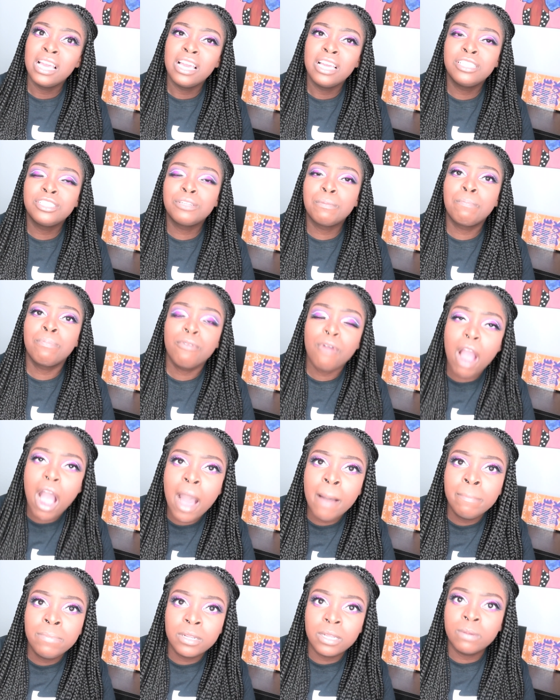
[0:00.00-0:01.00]
it's a
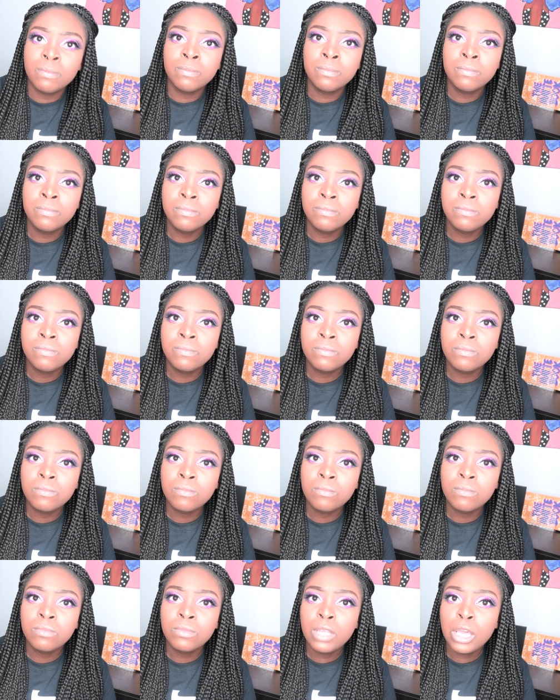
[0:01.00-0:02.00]
problem.
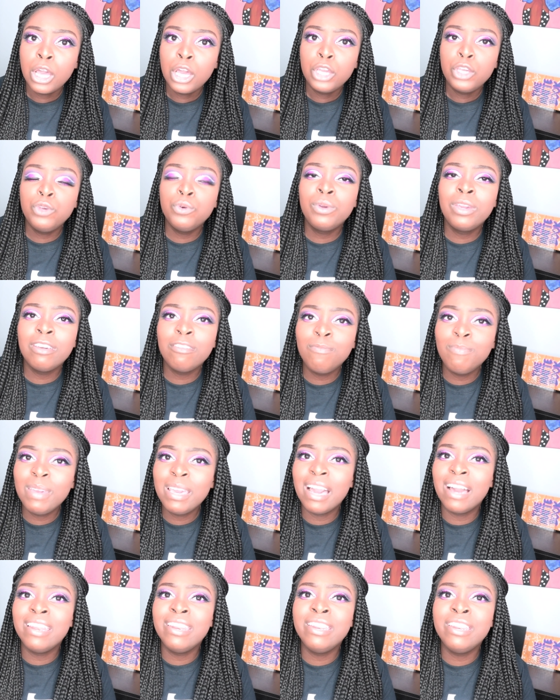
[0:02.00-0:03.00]
You give
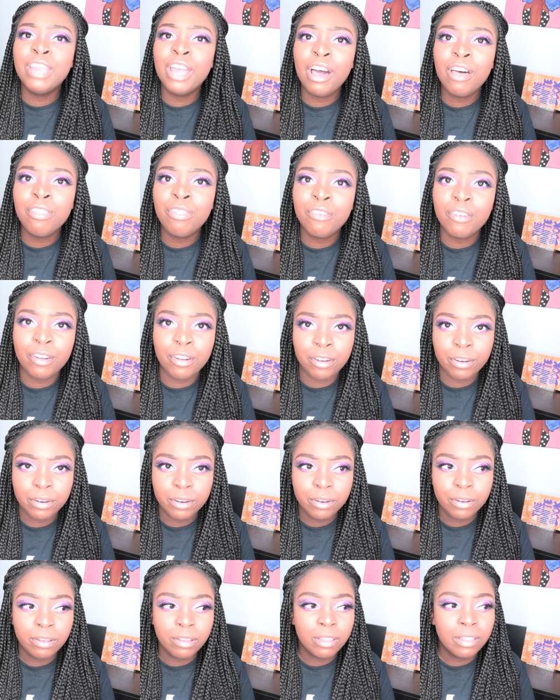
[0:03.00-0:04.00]
me another
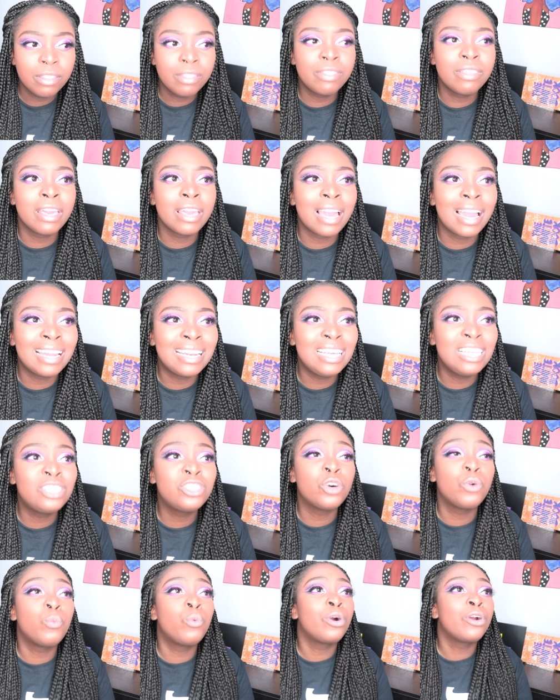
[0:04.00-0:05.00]
thing I need
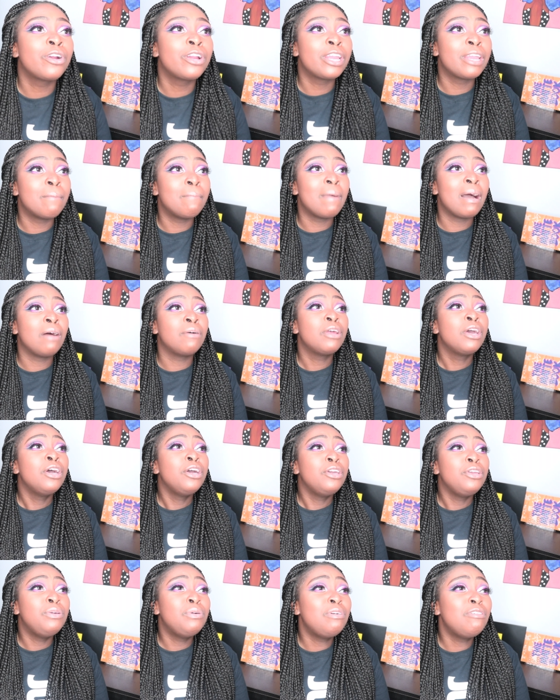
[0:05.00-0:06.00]
to worry about.
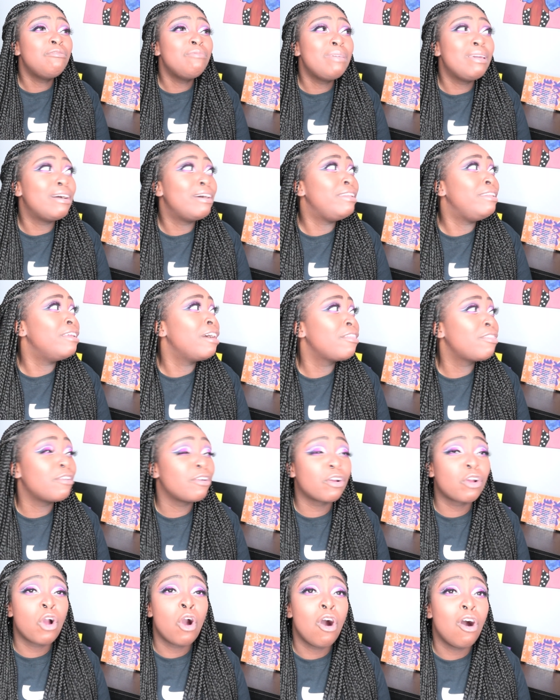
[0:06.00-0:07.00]
You give me
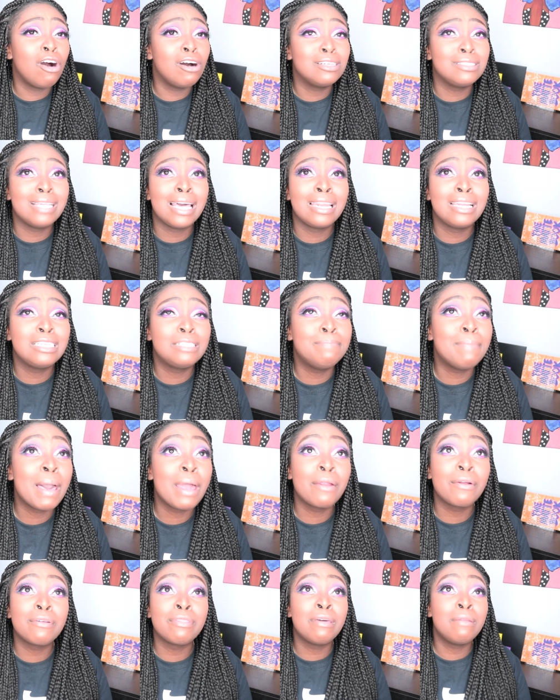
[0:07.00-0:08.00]
another cause that is
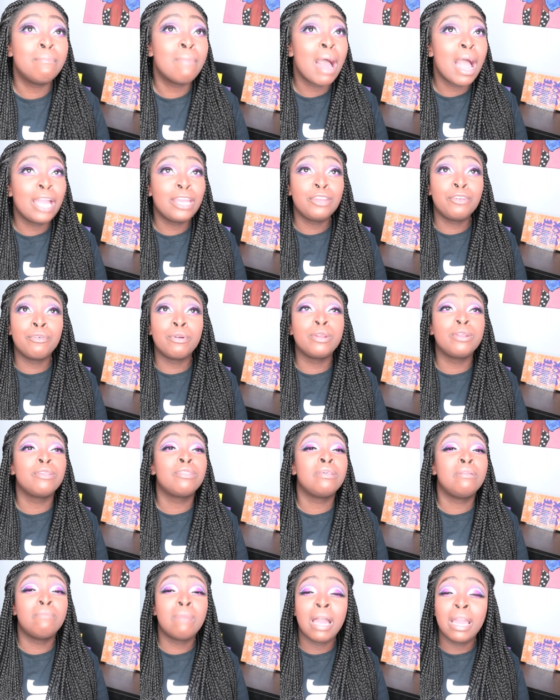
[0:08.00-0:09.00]
better than mine, greater
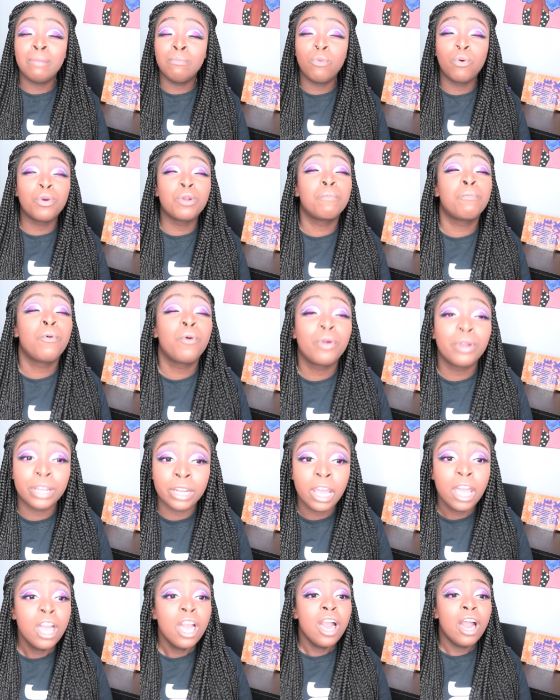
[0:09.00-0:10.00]
than mine, more
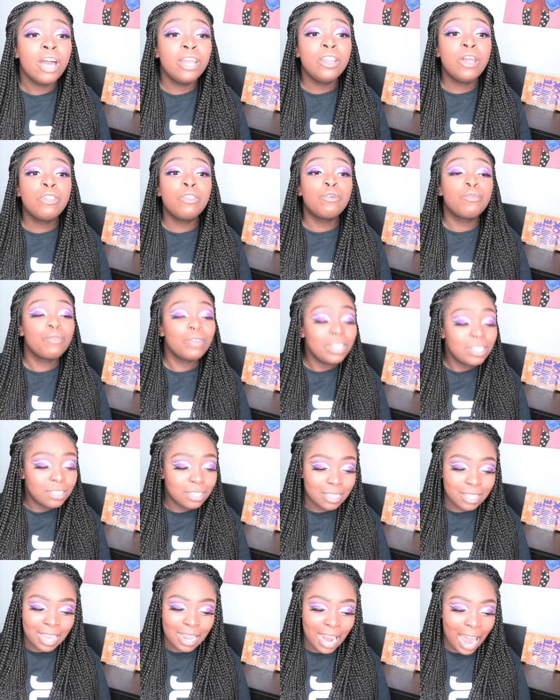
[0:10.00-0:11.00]
important. Another
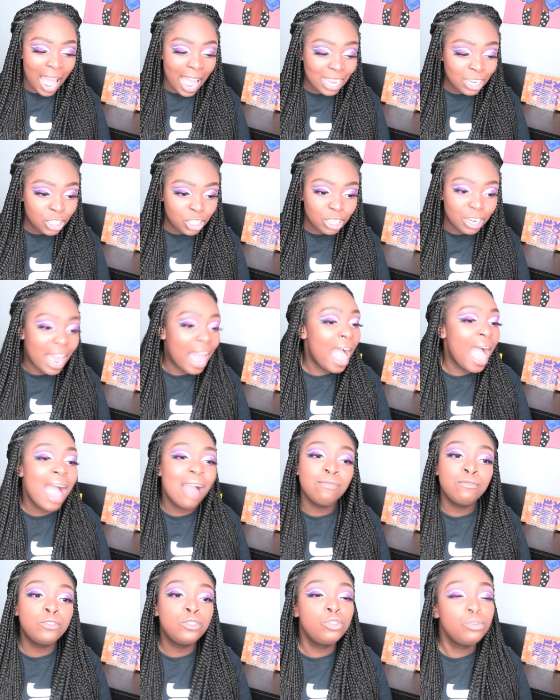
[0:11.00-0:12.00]
reason that I should
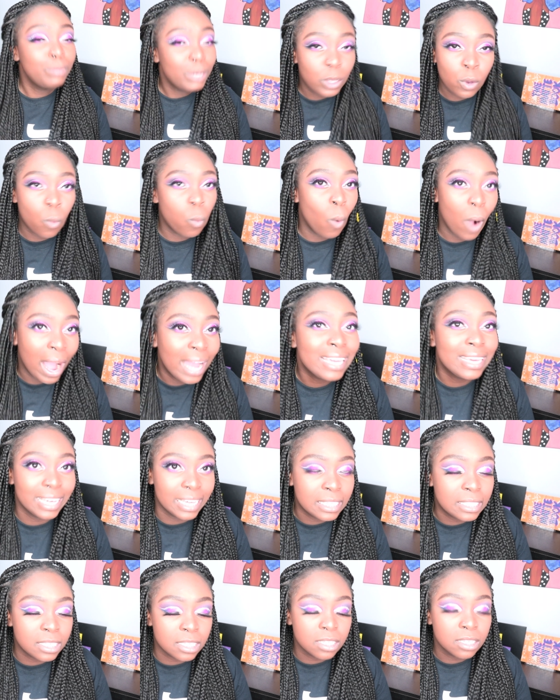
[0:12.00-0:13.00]
have to be
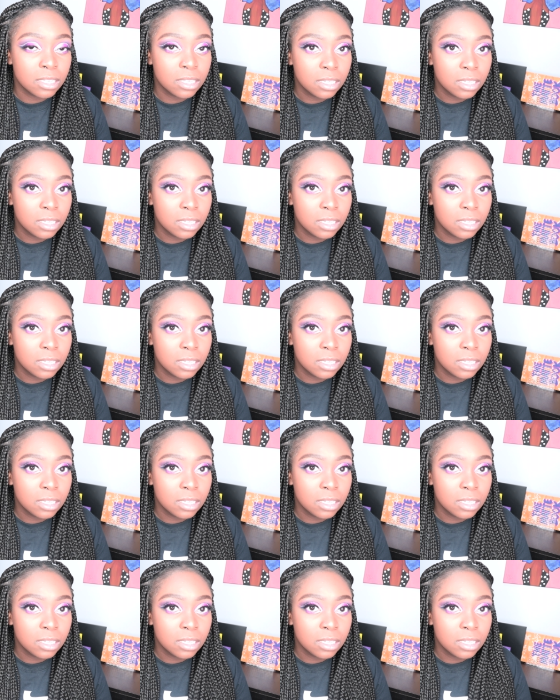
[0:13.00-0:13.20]
quiet.